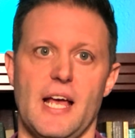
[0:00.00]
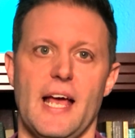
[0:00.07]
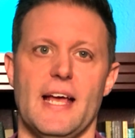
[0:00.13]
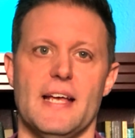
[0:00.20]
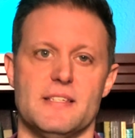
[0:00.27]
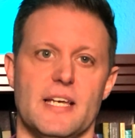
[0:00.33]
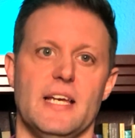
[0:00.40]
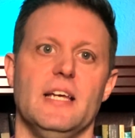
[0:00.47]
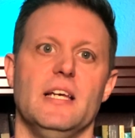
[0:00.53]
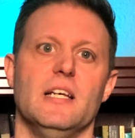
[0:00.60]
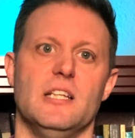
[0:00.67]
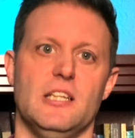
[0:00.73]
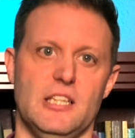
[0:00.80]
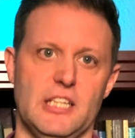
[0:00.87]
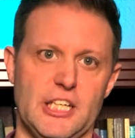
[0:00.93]
as a
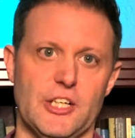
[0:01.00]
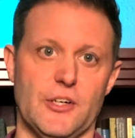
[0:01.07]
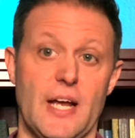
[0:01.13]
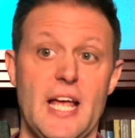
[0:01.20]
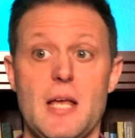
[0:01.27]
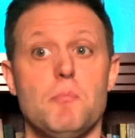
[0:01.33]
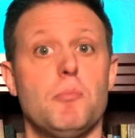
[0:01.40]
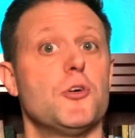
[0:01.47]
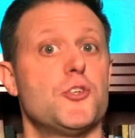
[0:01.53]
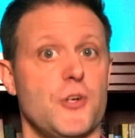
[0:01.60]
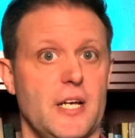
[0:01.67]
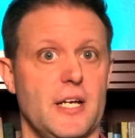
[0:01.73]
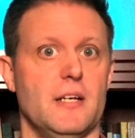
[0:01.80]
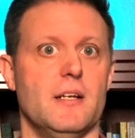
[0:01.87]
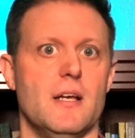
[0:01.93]
leader and
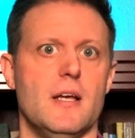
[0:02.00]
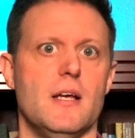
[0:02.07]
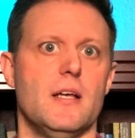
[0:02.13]
portrayed